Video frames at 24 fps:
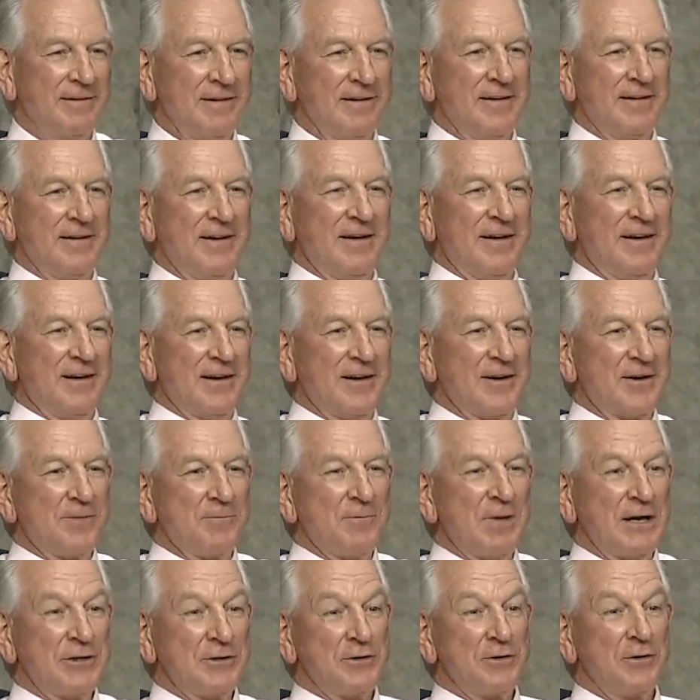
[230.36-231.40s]
about
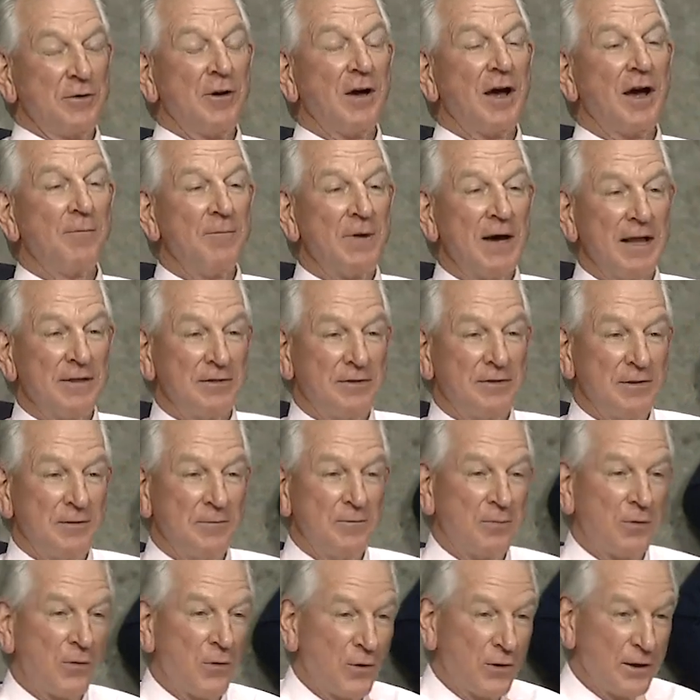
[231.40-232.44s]
about about the
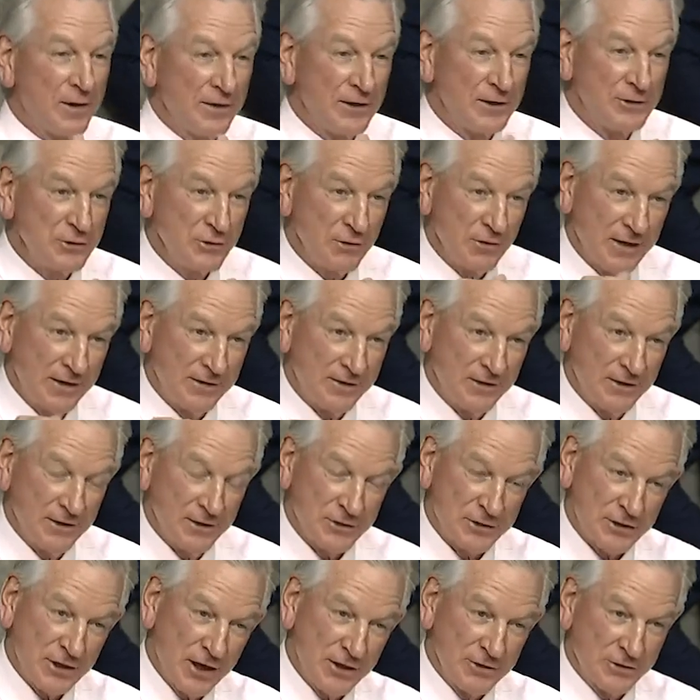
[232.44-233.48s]
employee that you had the
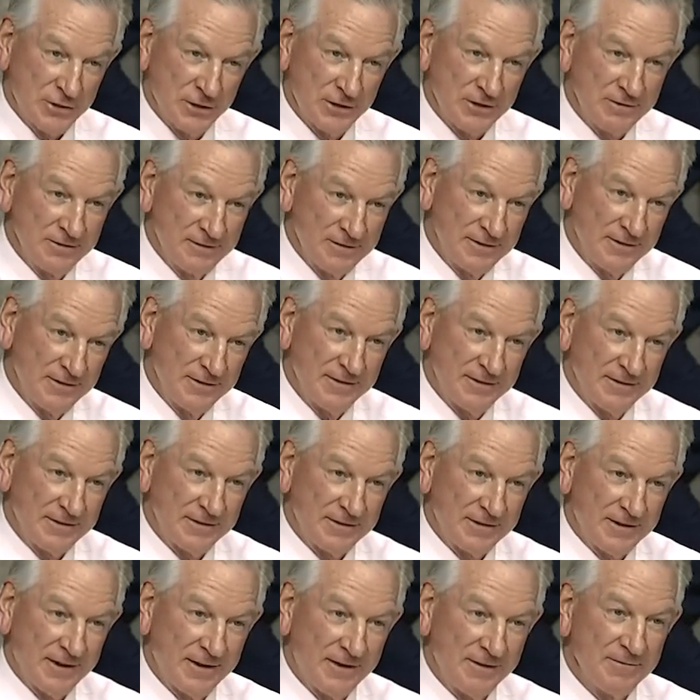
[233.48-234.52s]
discussion this
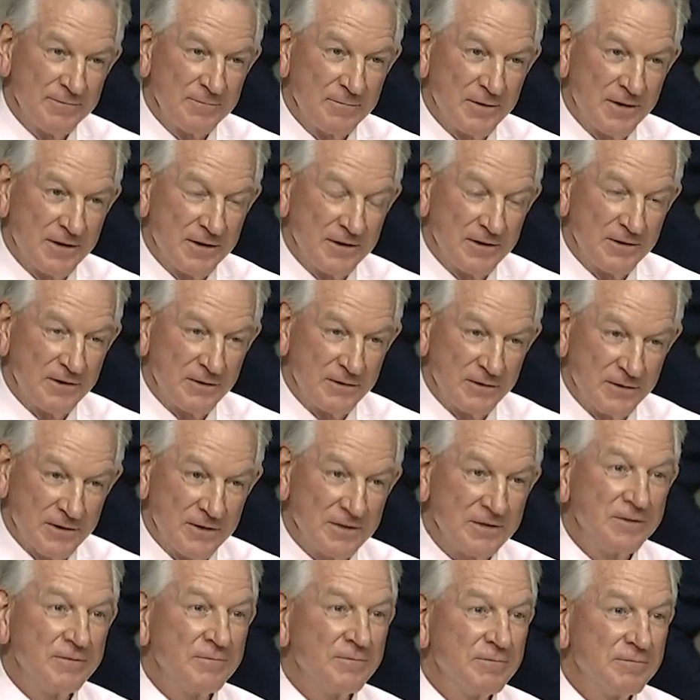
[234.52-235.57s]
morning. Uh,
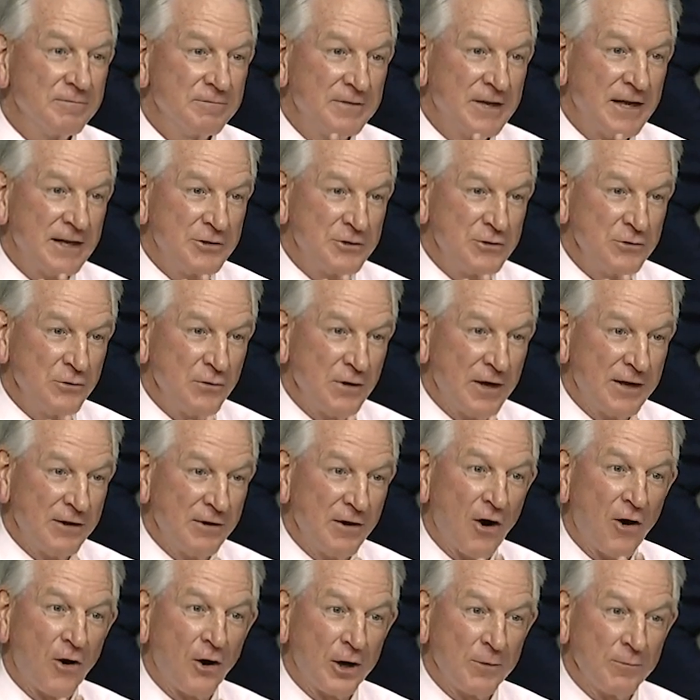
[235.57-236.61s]
that you had
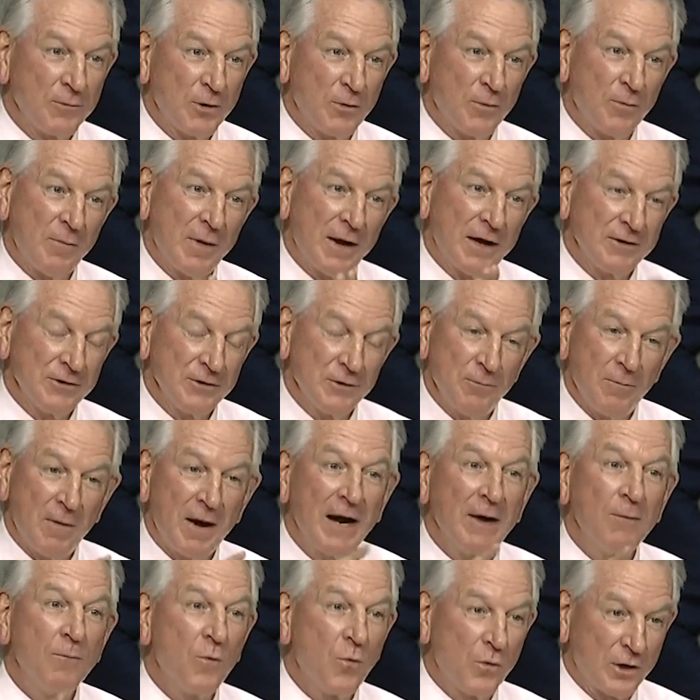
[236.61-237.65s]
argument about, you
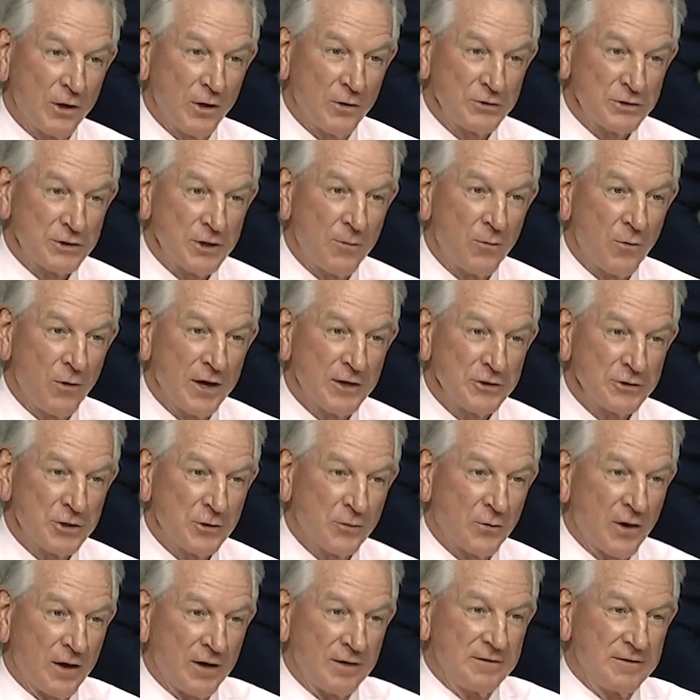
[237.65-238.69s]
might want to. Oh, okay. Thank you
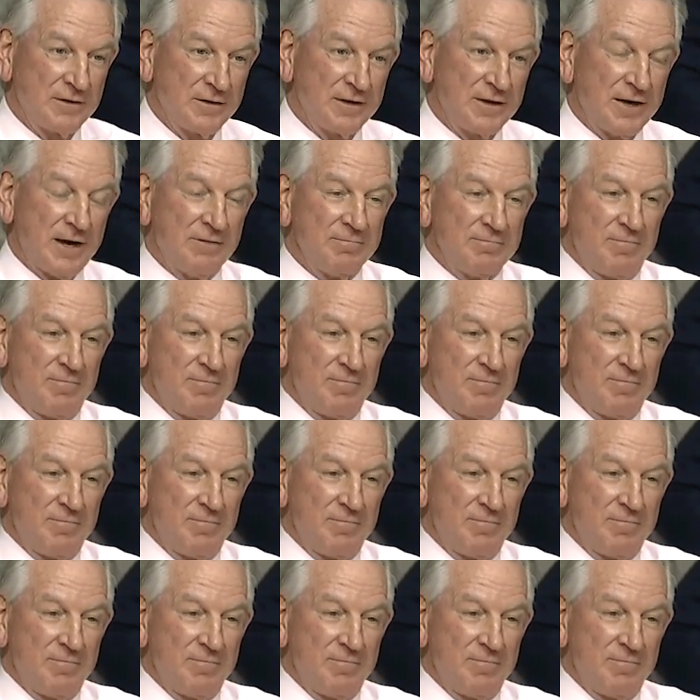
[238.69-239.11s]
for that. Yeah.